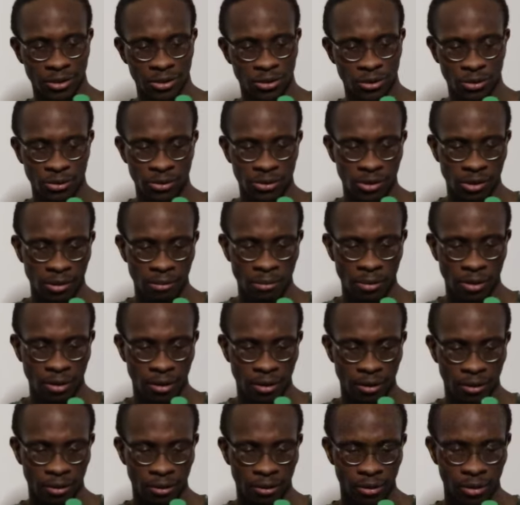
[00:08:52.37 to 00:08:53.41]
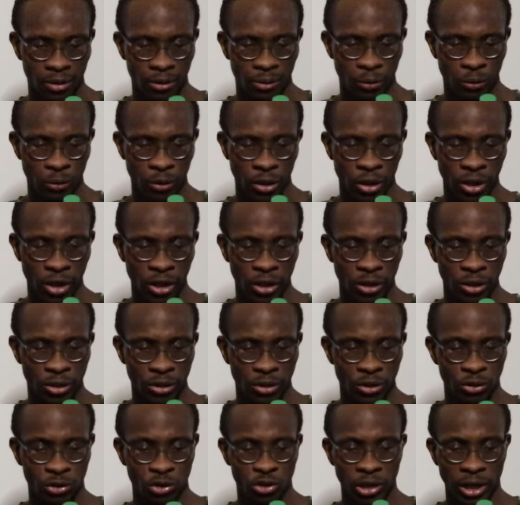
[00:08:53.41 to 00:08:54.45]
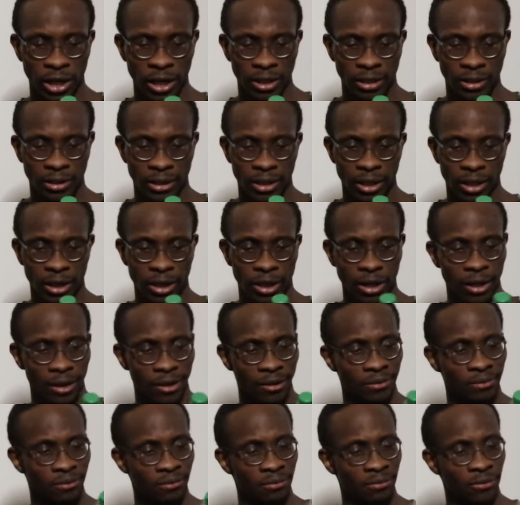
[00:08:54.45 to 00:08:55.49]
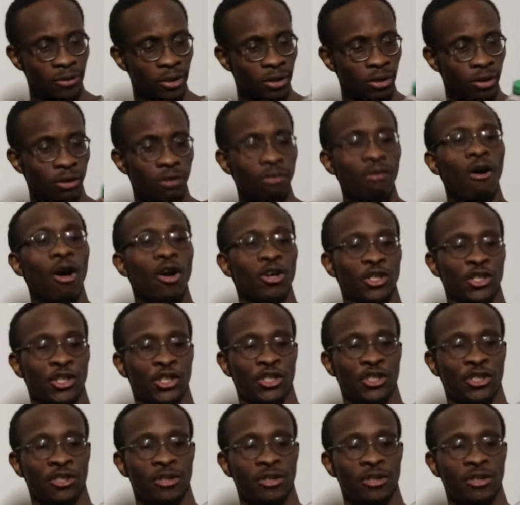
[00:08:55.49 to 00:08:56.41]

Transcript: no some more. You drank the crush